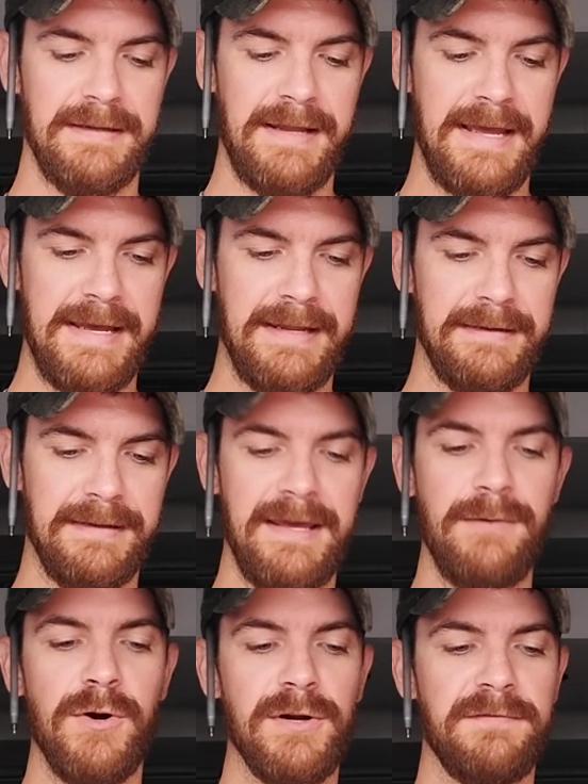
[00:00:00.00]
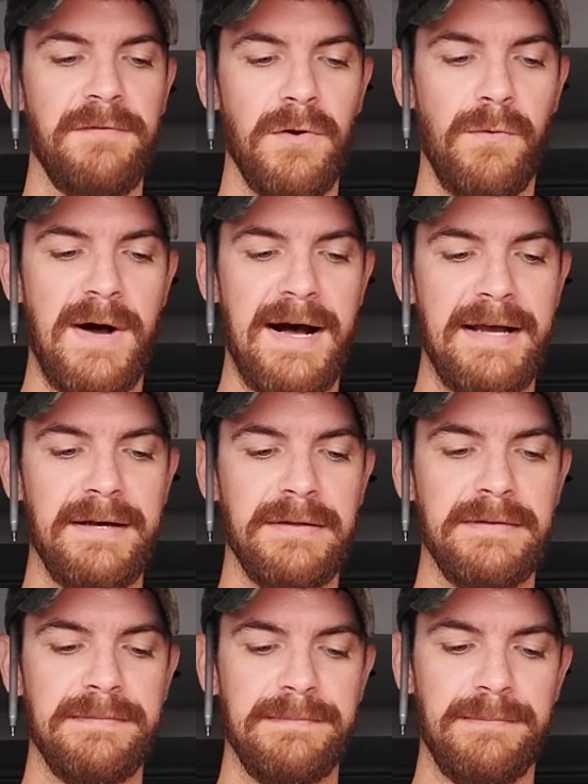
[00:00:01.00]
and they worked for a
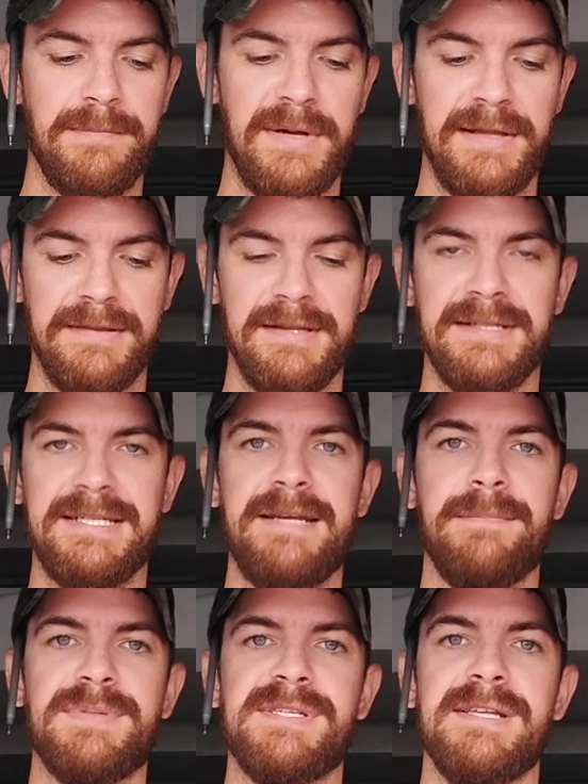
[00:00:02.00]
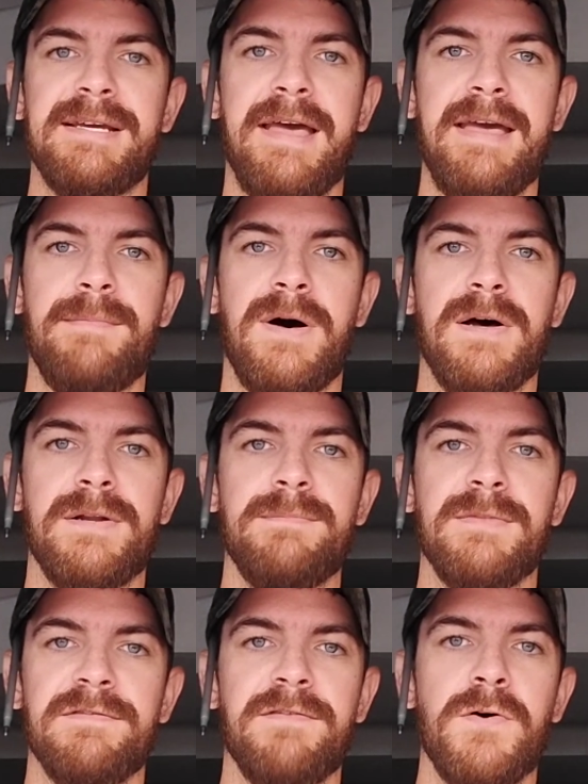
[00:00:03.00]
while, but the tips that came on
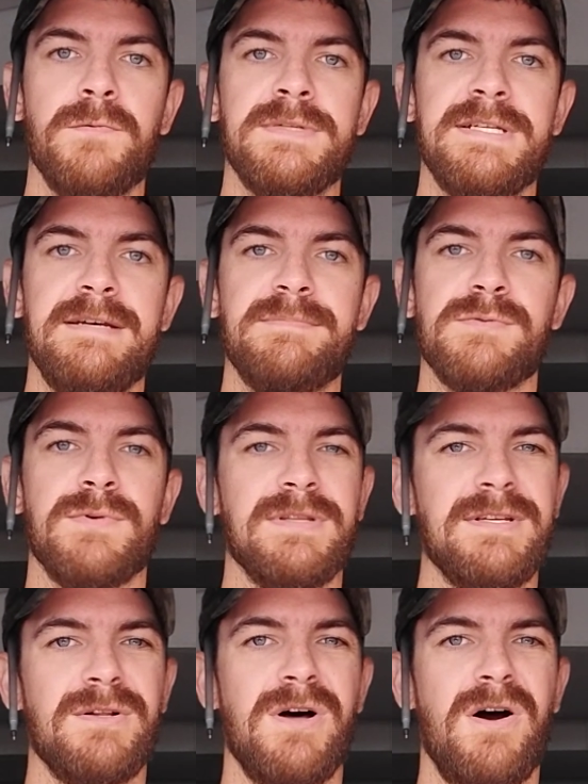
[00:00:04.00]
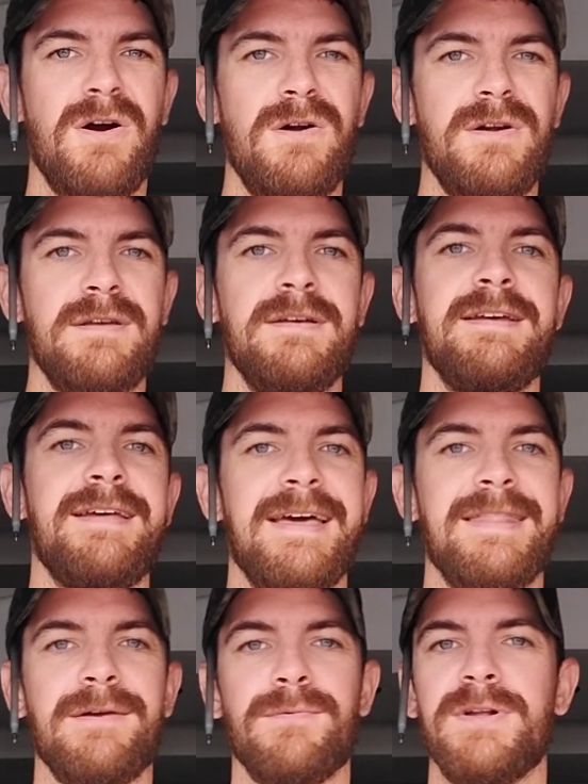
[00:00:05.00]
them, the foam tips, were a little hard
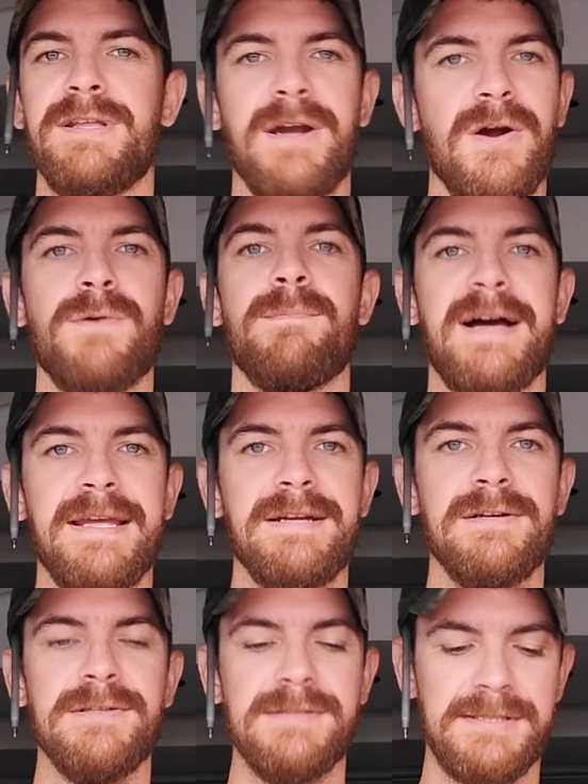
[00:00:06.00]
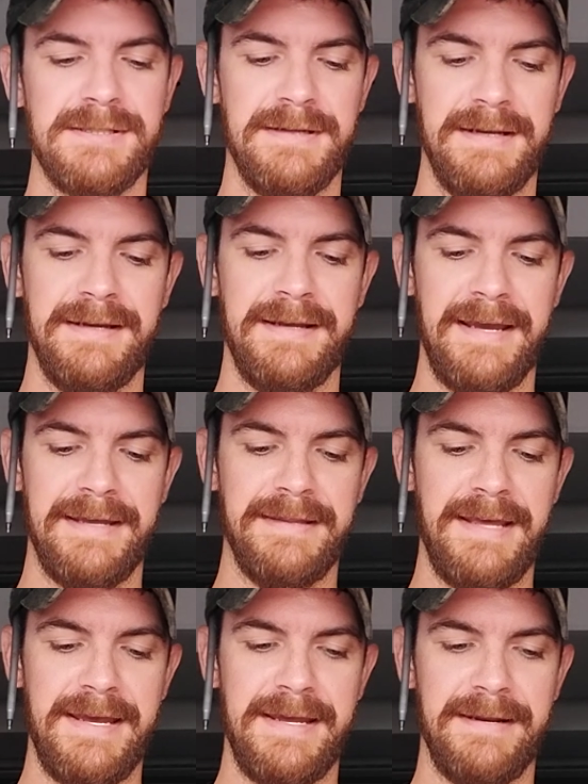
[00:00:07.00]
and they really hurt my ears.
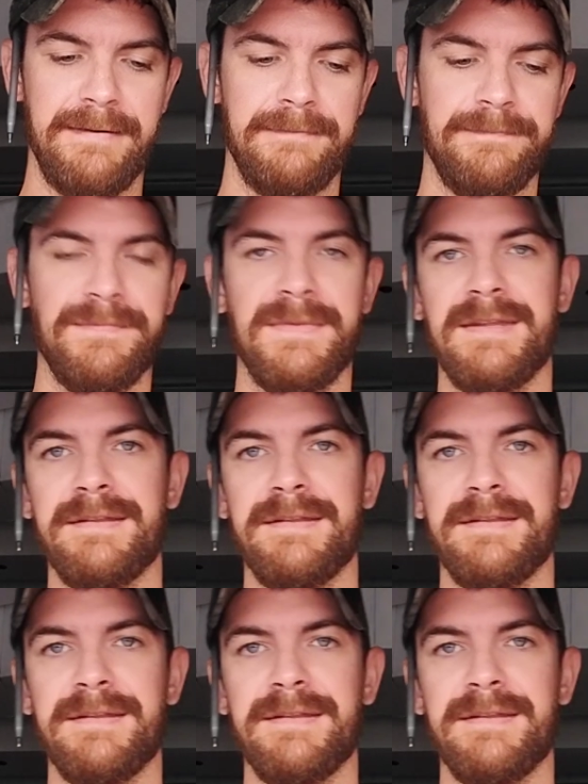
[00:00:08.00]
And then